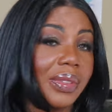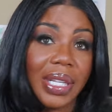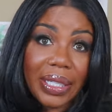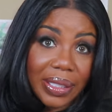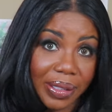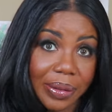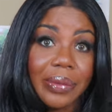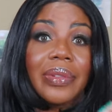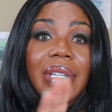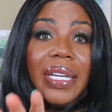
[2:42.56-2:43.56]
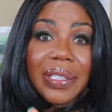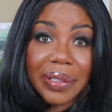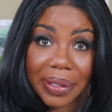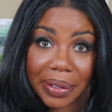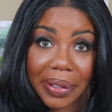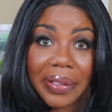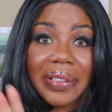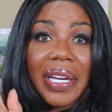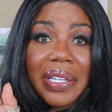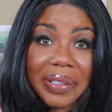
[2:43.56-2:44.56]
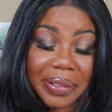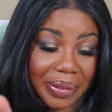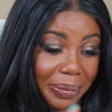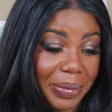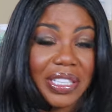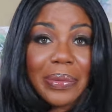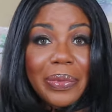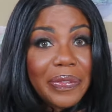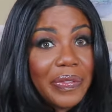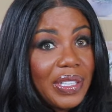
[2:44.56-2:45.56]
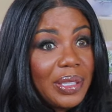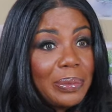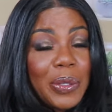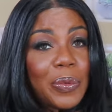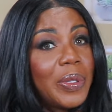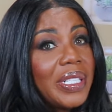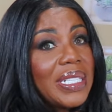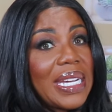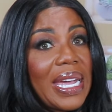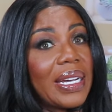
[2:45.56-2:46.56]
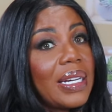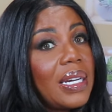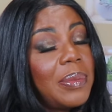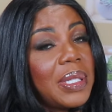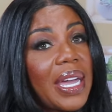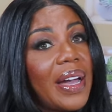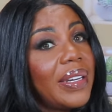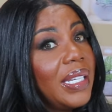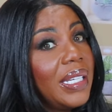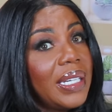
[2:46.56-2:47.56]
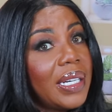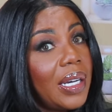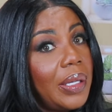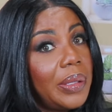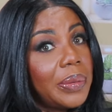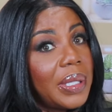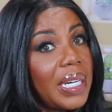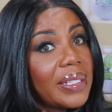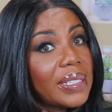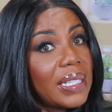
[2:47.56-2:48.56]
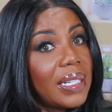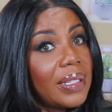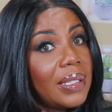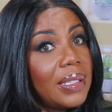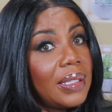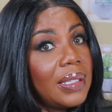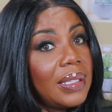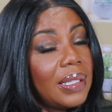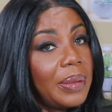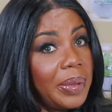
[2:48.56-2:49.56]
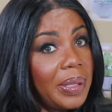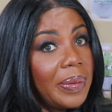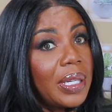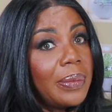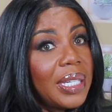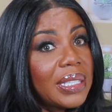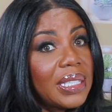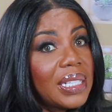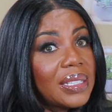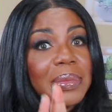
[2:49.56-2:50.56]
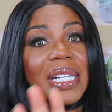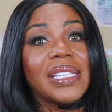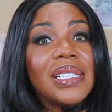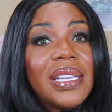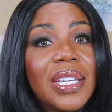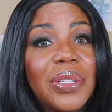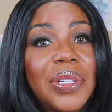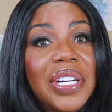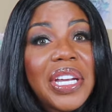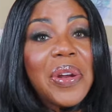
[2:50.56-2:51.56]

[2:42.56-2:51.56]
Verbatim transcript: Thank you. Thank you, girl. Thank you. You must have been feeling me. one time coming, y'all. Need get cold down south. I'm really ready to go back to Texas. But that's you know there.